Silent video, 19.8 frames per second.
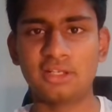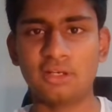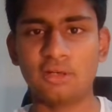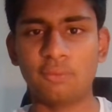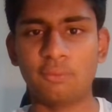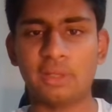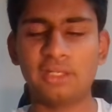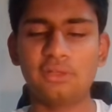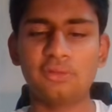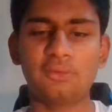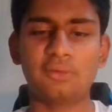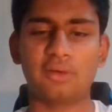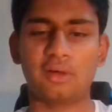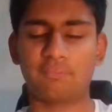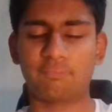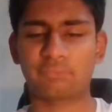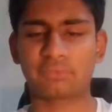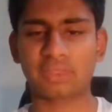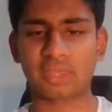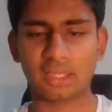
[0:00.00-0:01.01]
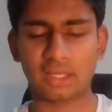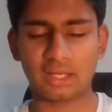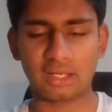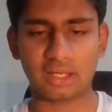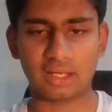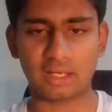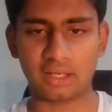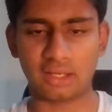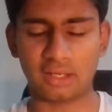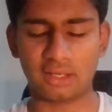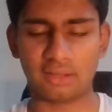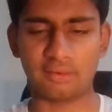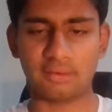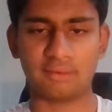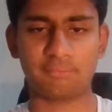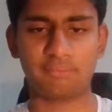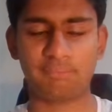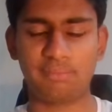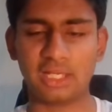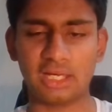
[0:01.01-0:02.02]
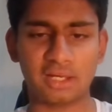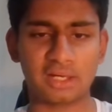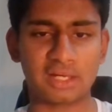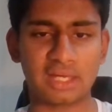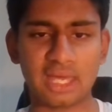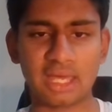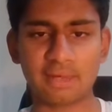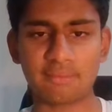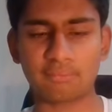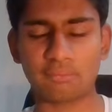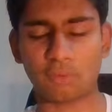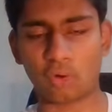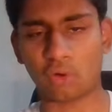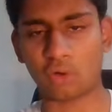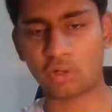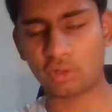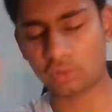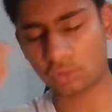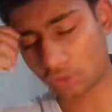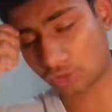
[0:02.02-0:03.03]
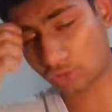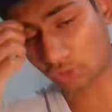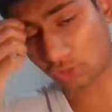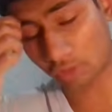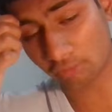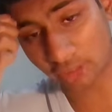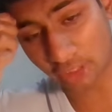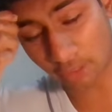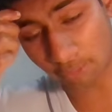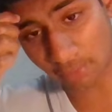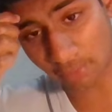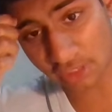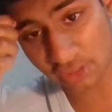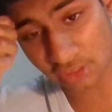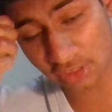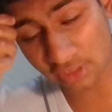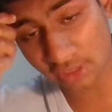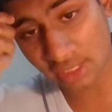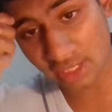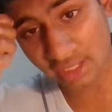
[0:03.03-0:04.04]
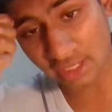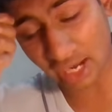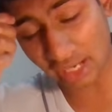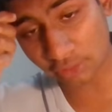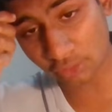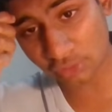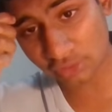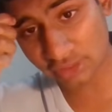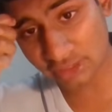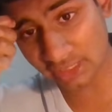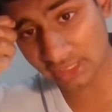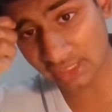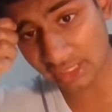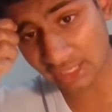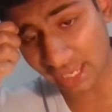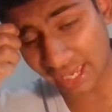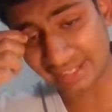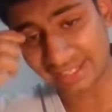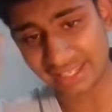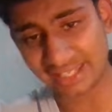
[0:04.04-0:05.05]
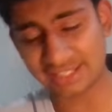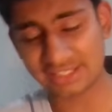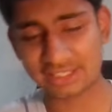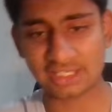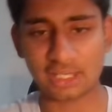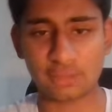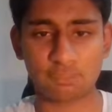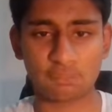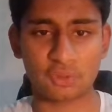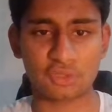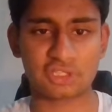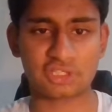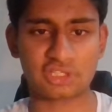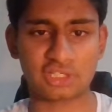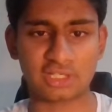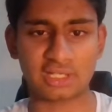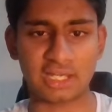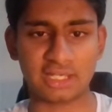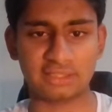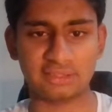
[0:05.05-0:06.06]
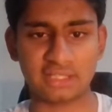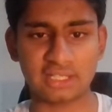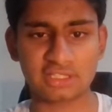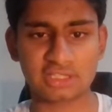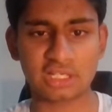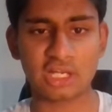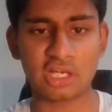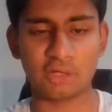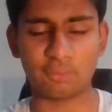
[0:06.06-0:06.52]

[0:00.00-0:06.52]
When you play a game or you're solving a puzzle and you see an insane position like this